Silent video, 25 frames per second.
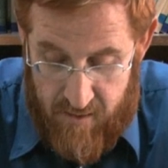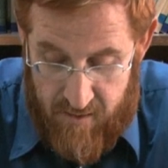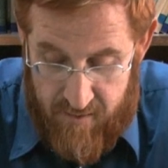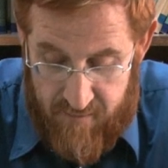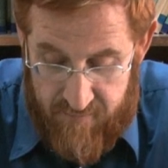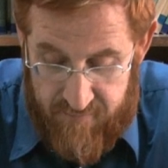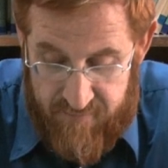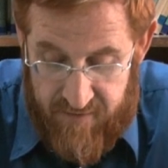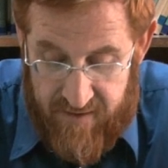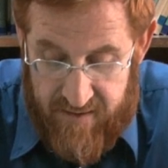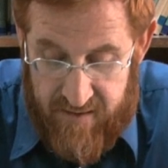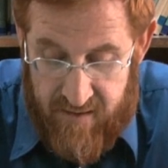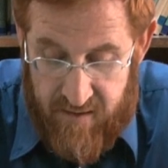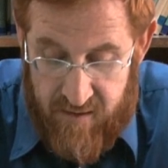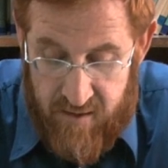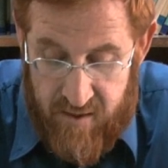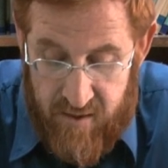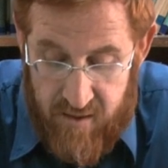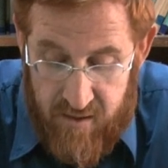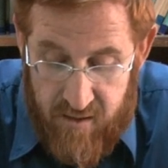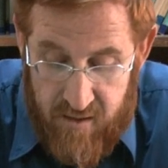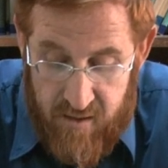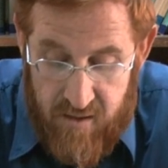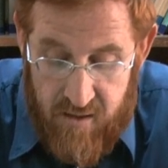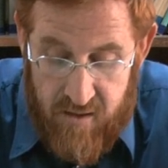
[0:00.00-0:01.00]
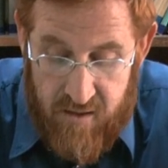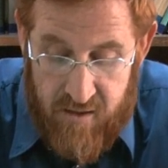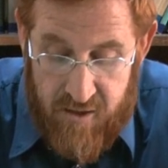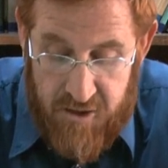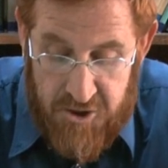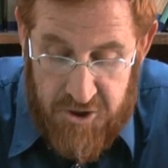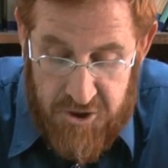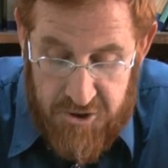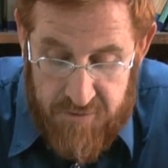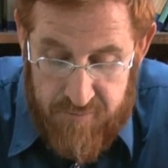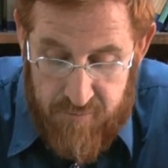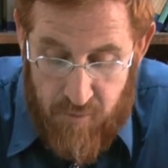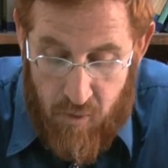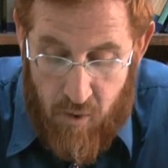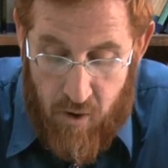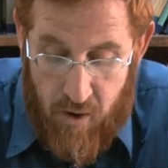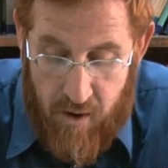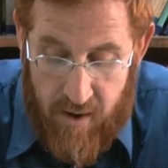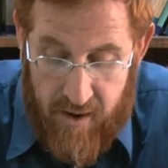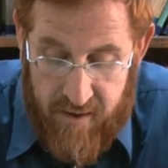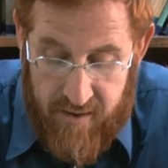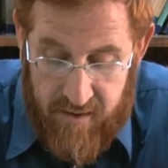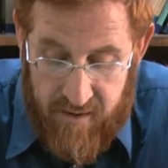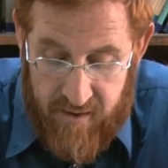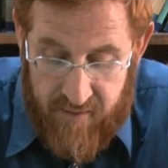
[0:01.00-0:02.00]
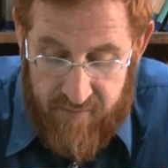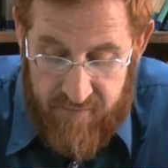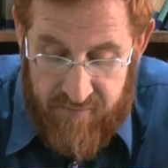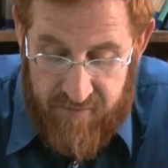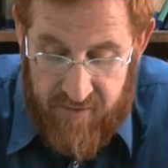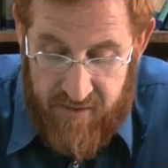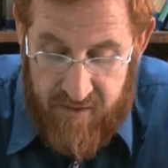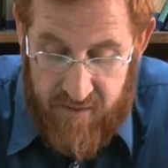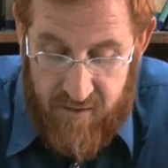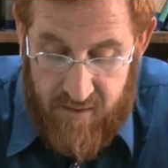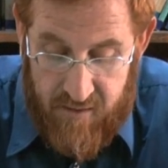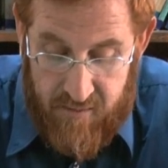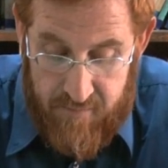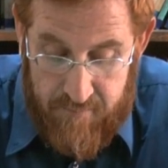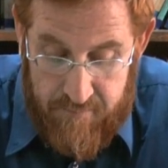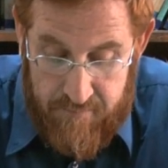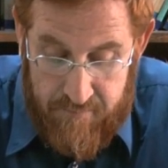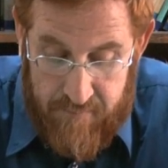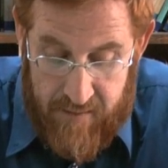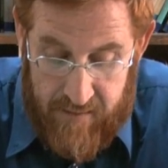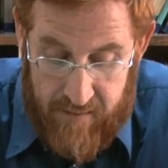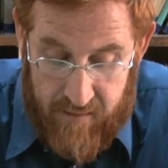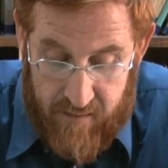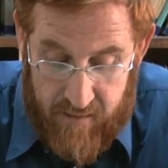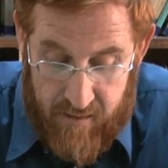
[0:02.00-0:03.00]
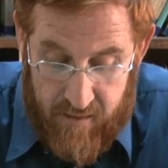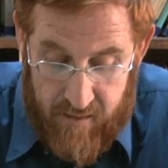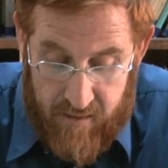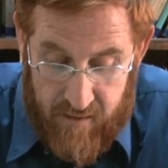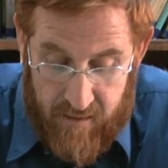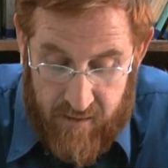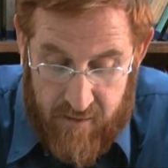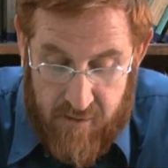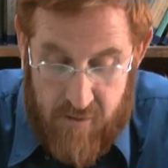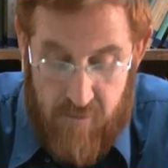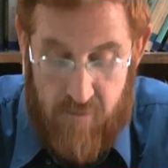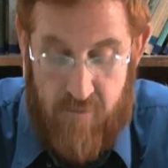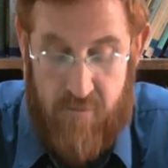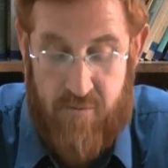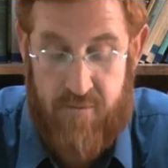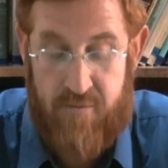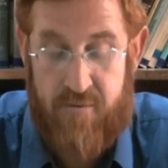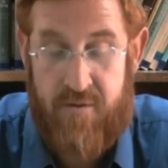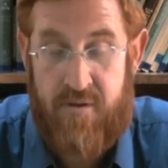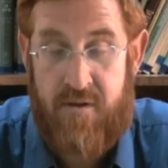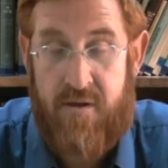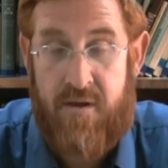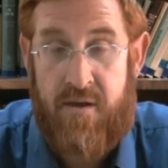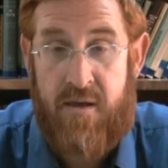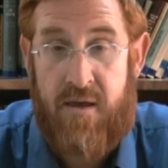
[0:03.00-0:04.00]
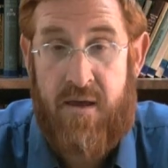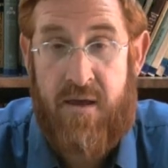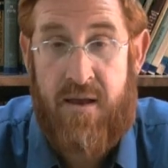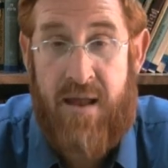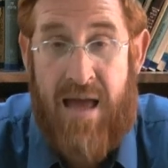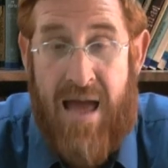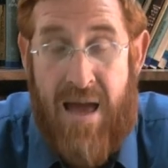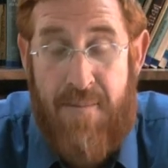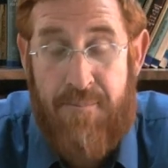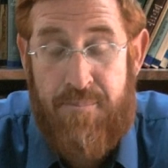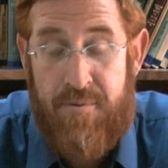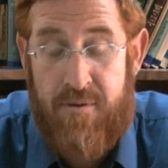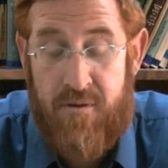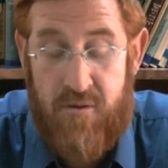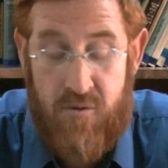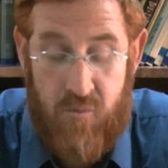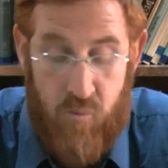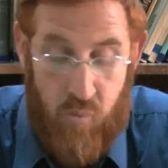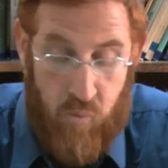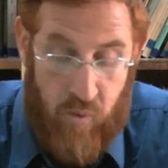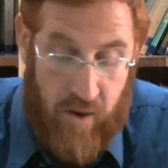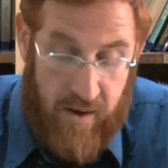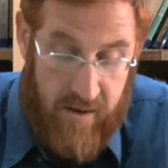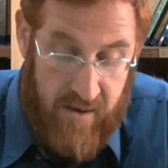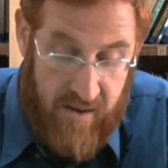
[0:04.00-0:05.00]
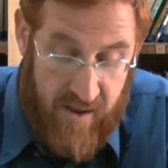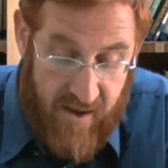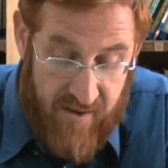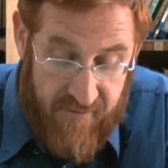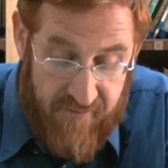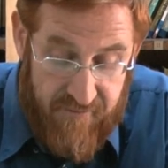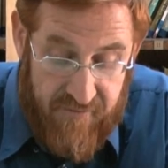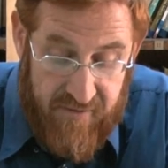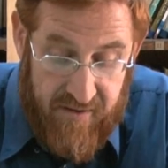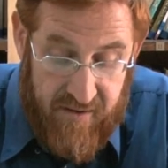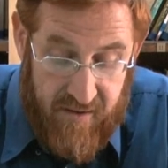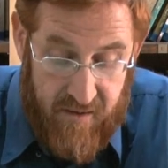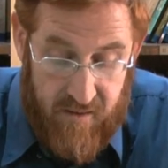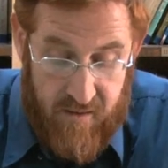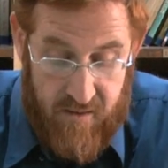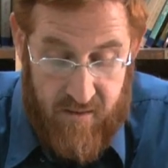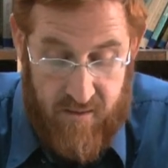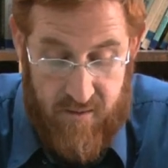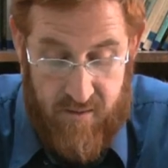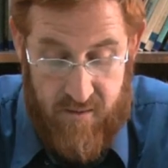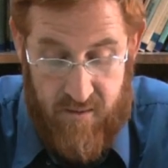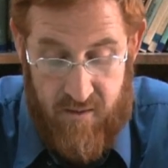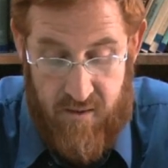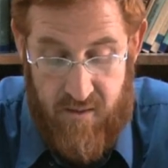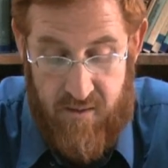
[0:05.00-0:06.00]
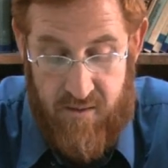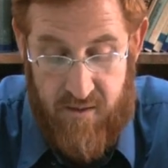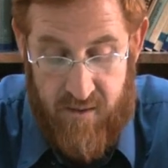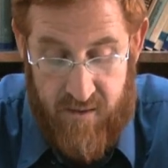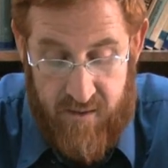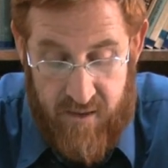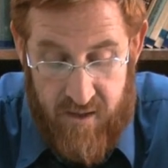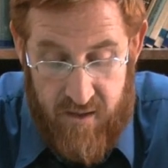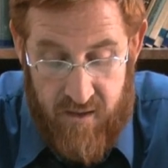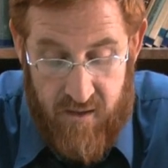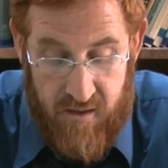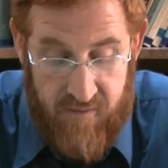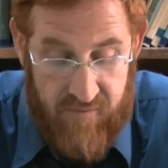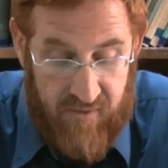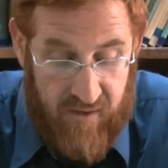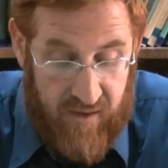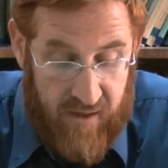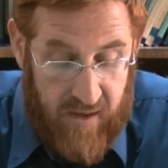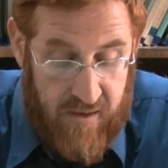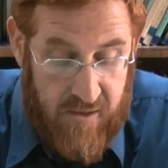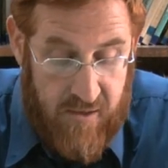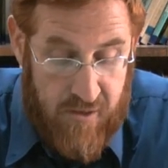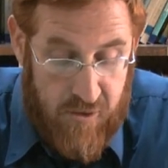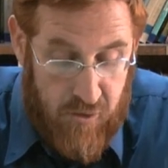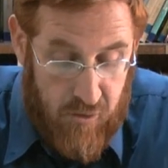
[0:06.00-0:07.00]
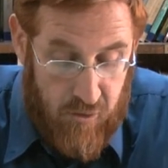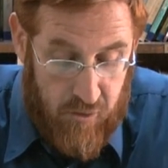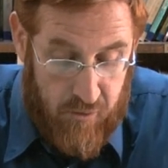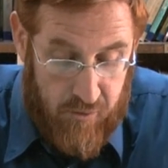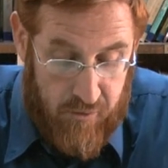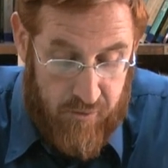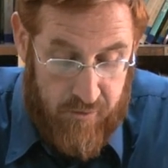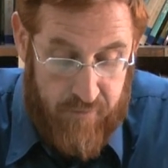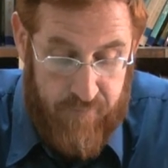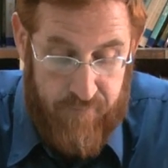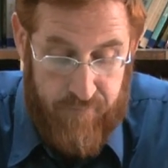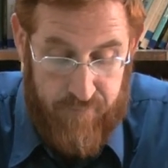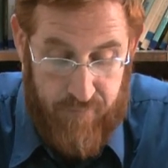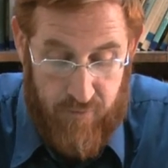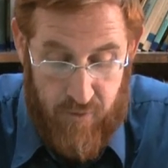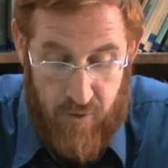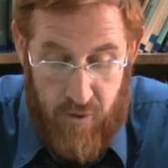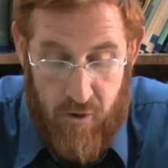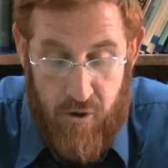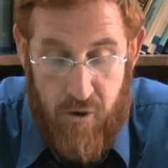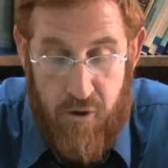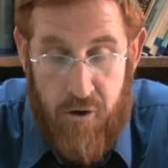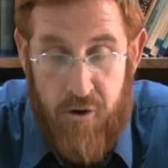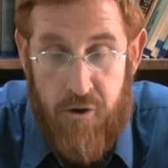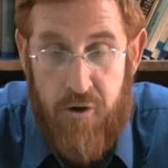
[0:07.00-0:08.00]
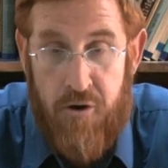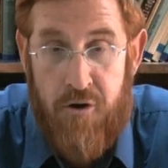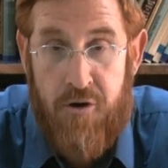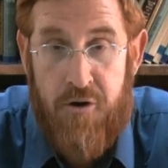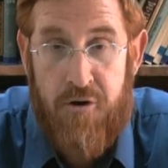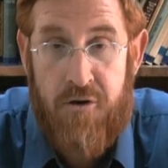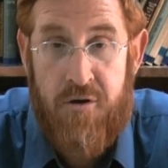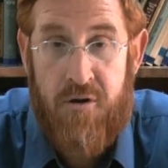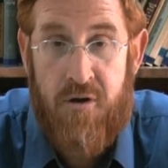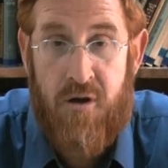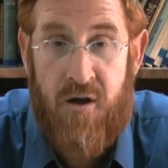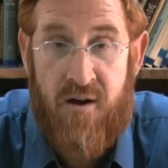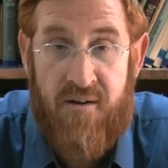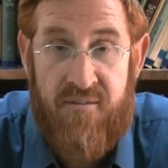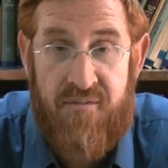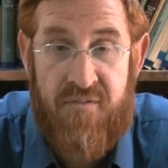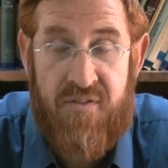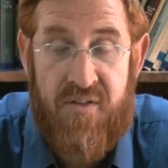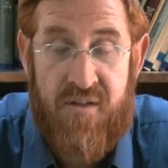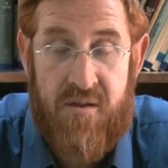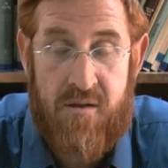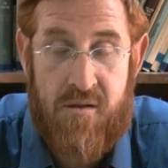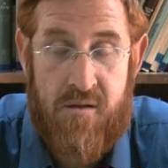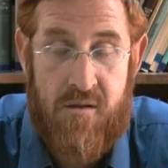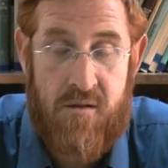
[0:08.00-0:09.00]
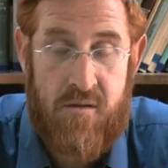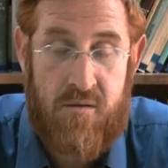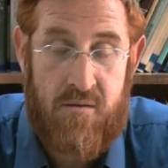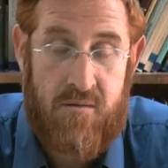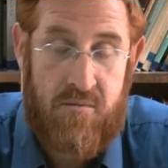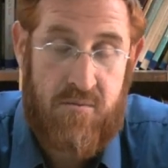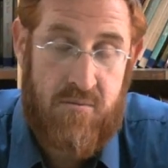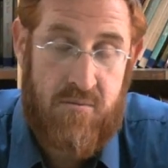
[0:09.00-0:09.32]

Vayihi Kishmoa Yavin Melech Chatzor. It happened when Yavin, the king of Chatzor, heard of this.